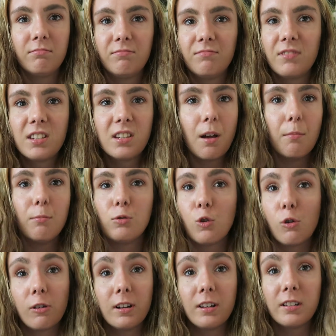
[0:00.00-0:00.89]
some
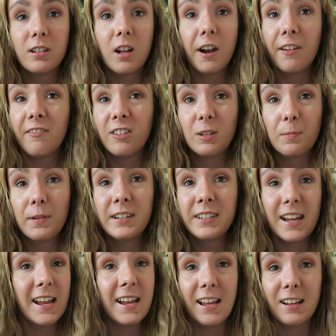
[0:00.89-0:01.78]
drawings done, I've just been
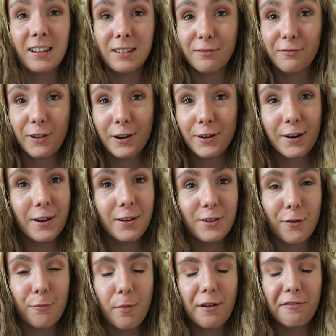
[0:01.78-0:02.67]
taking some photos
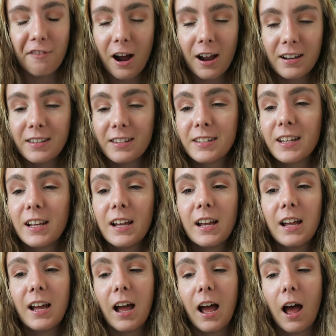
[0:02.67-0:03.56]
of my friends
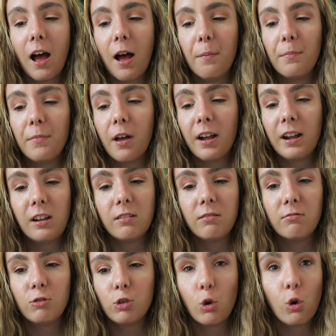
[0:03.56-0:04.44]
that I
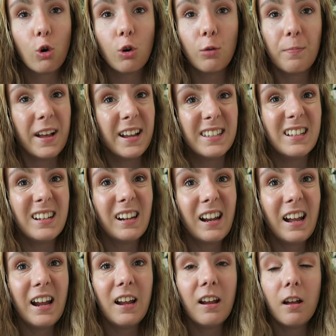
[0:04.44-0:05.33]
can draw
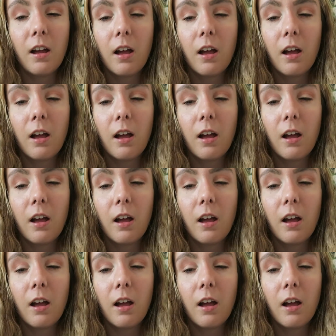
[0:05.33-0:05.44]
basically.